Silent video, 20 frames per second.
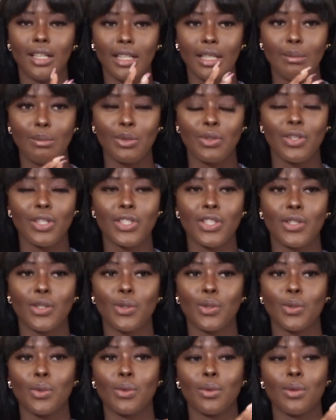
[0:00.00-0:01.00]

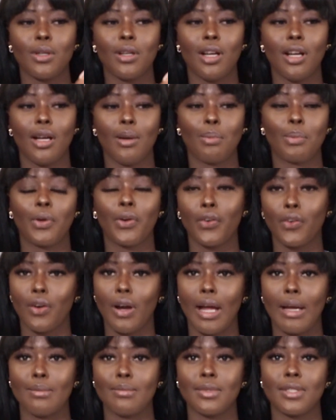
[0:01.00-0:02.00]
immigration uh,
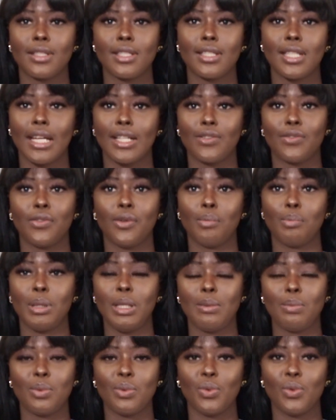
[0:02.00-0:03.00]
programs set for
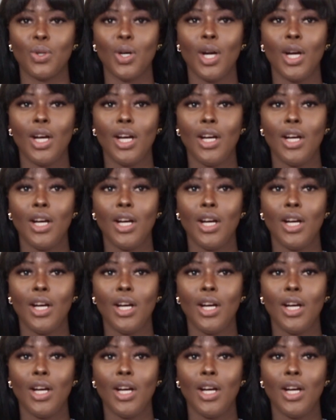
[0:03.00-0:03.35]
people